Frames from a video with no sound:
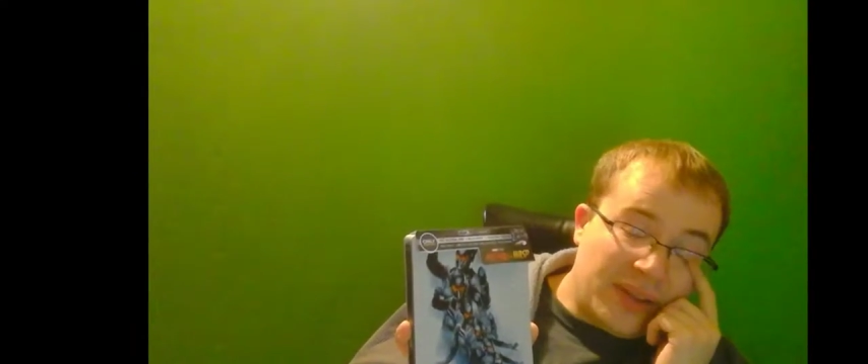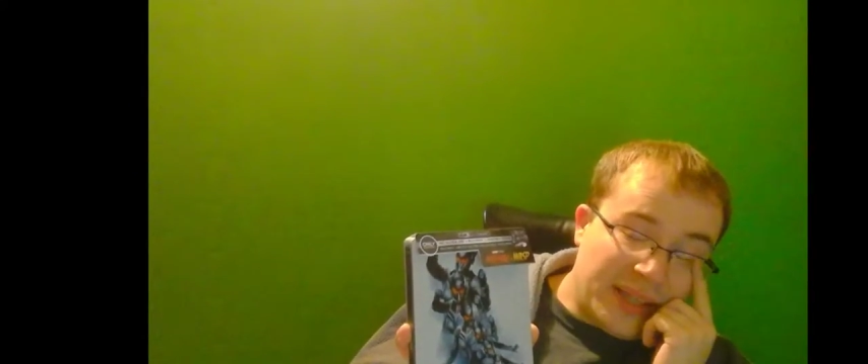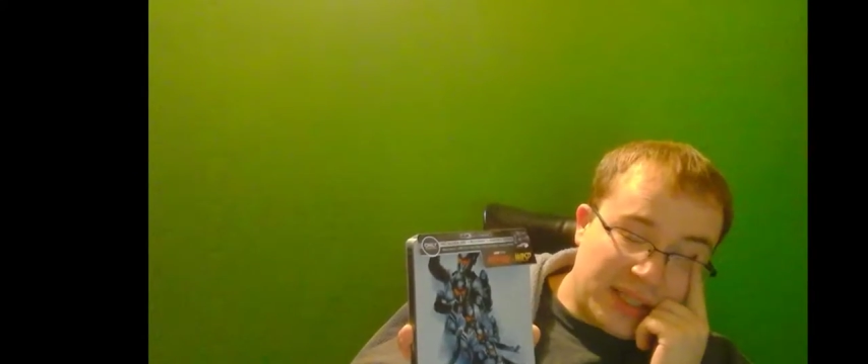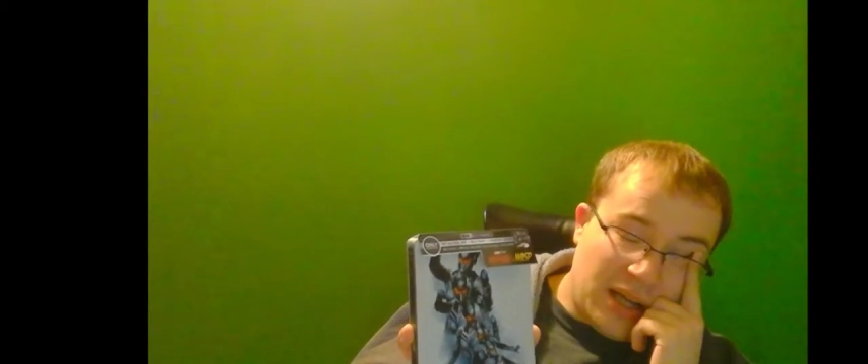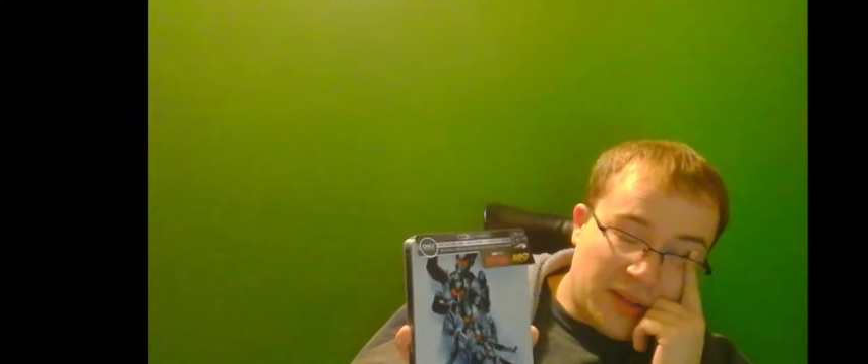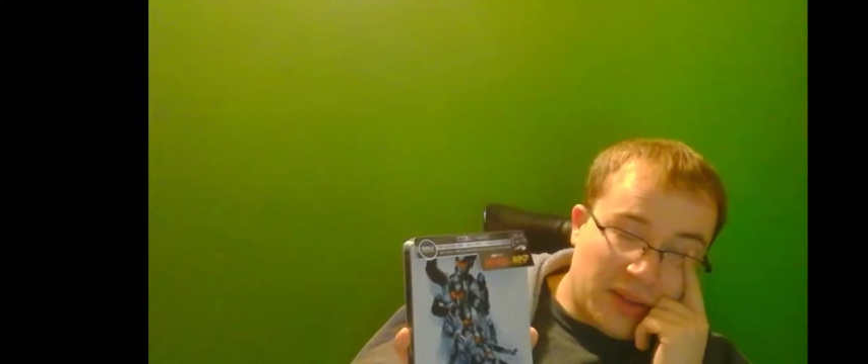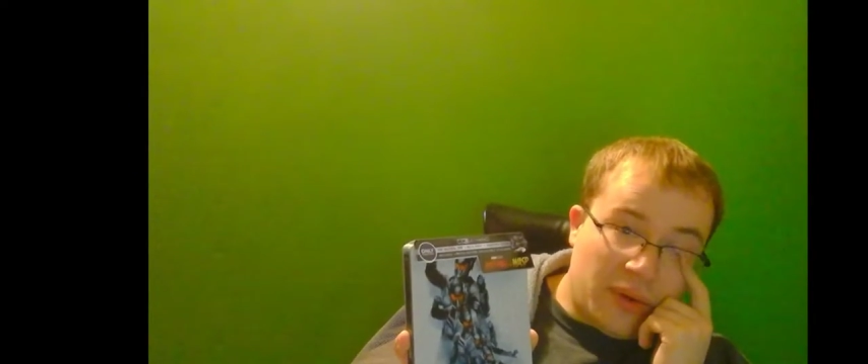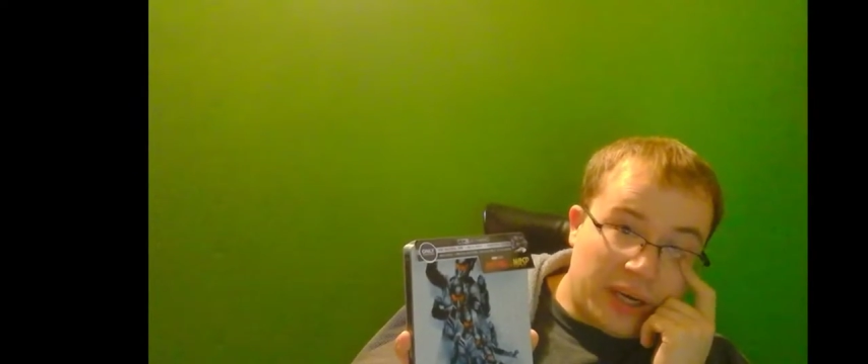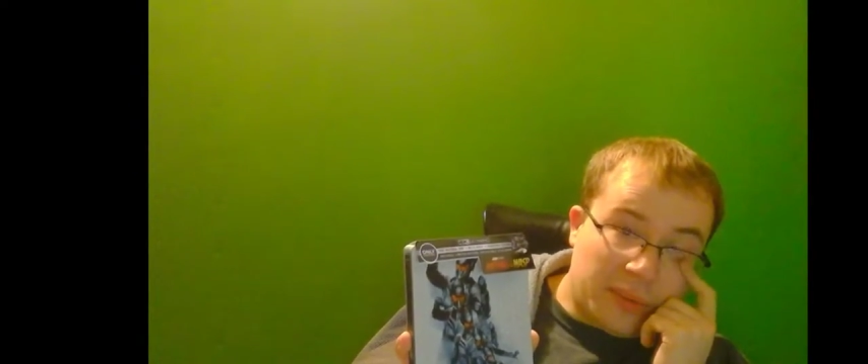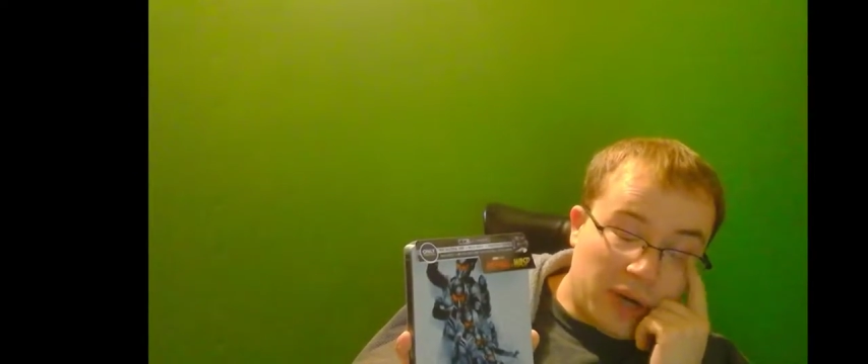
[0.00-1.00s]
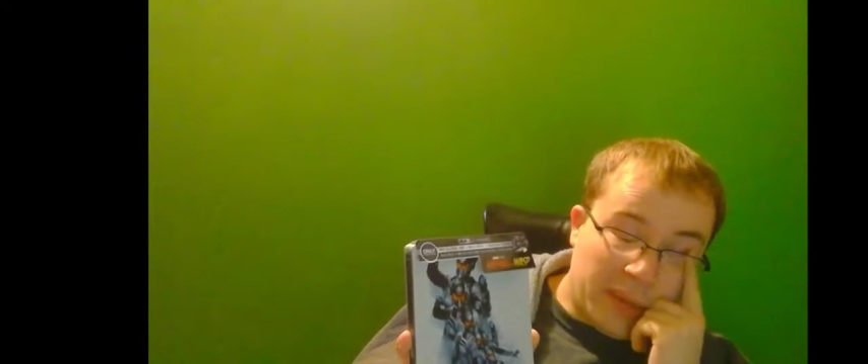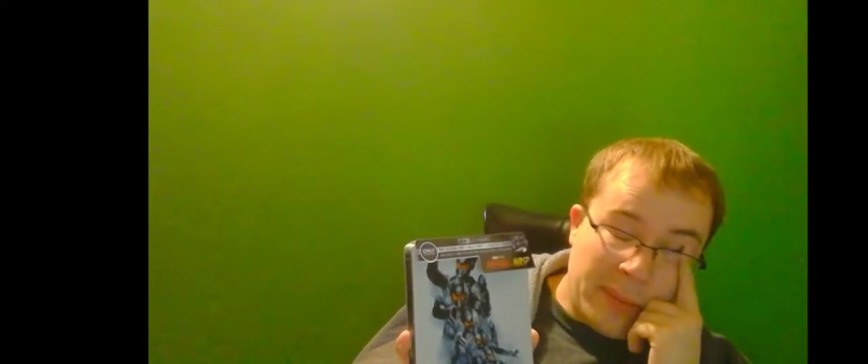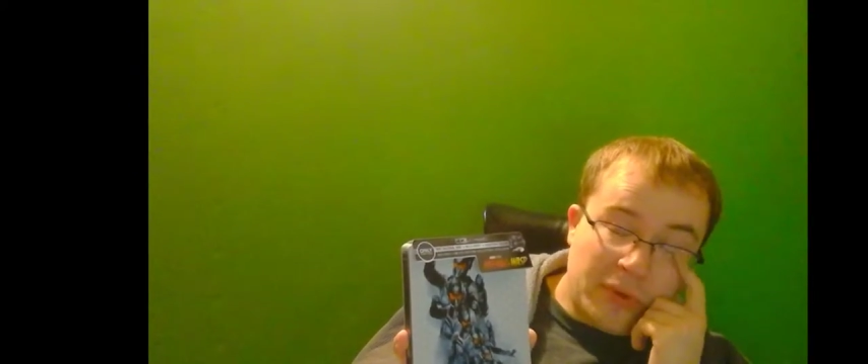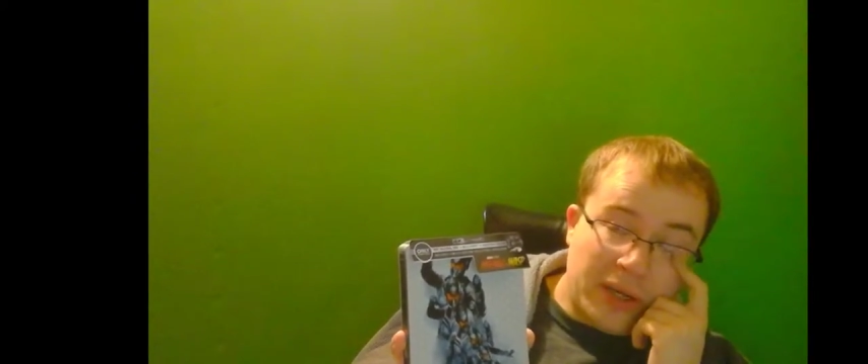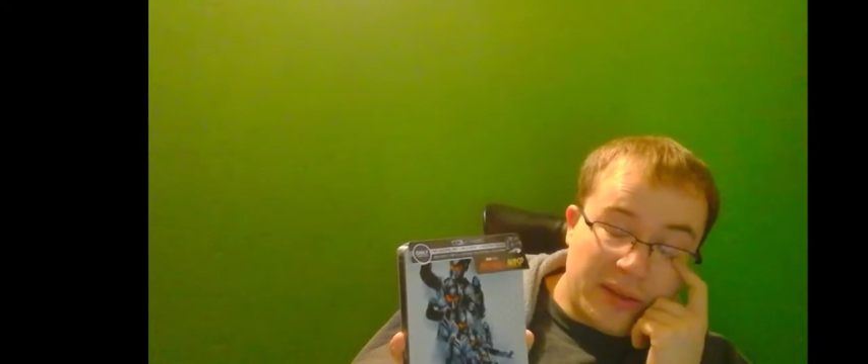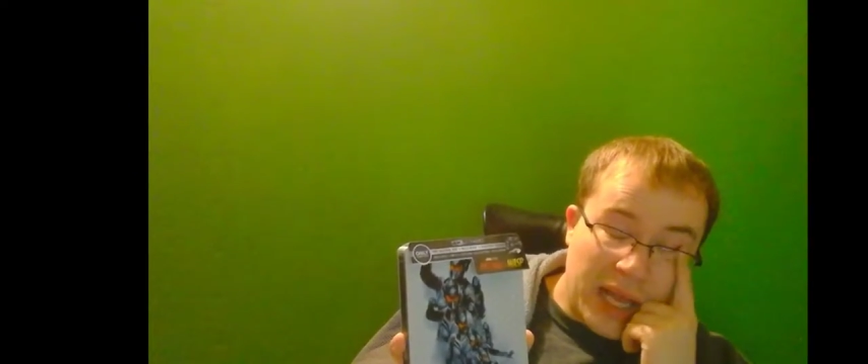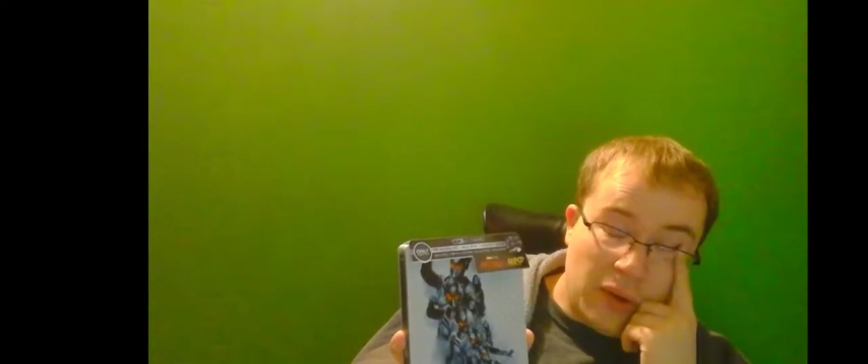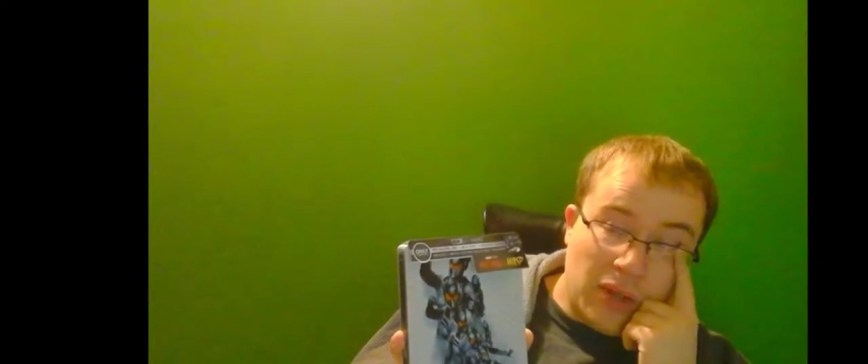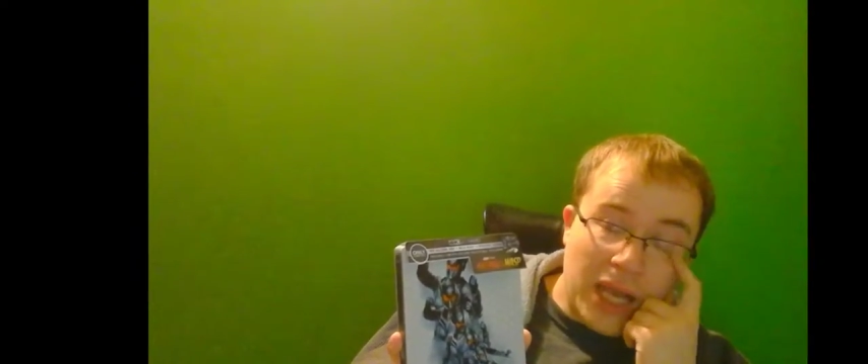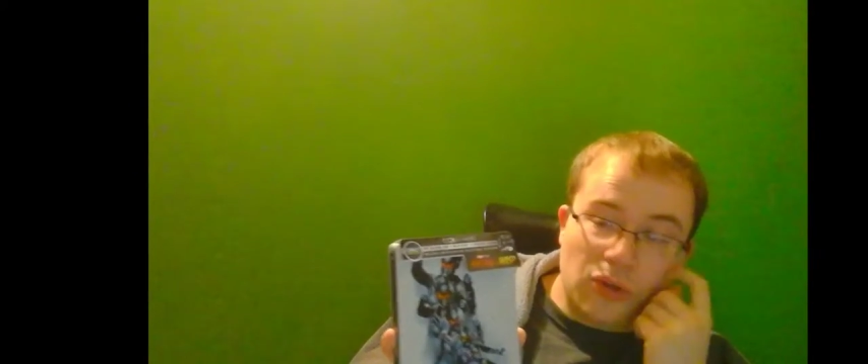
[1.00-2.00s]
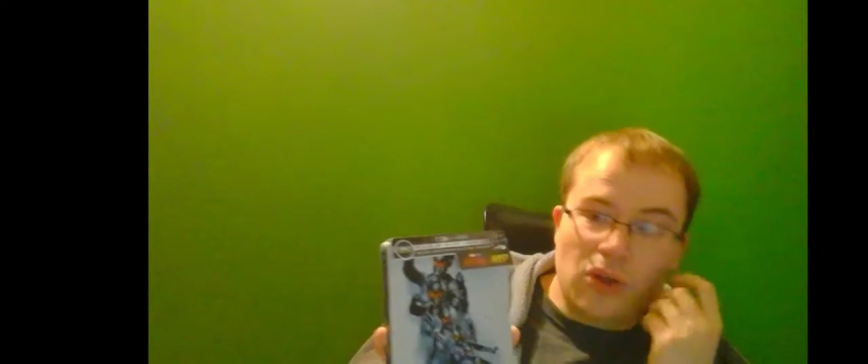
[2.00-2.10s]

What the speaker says: that's called the quantum realm. I don't